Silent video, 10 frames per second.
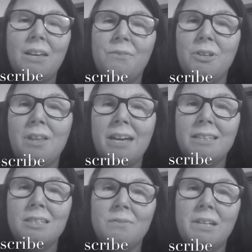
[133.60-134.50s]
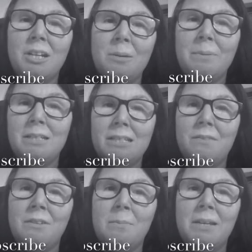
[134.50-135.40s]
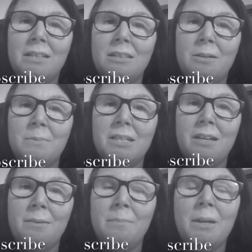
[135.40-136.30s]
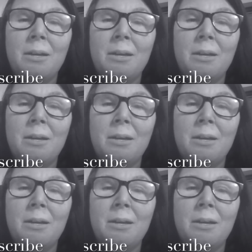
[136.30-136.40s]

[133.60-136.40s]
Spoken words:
If you like this video, please give it a big thumbs up.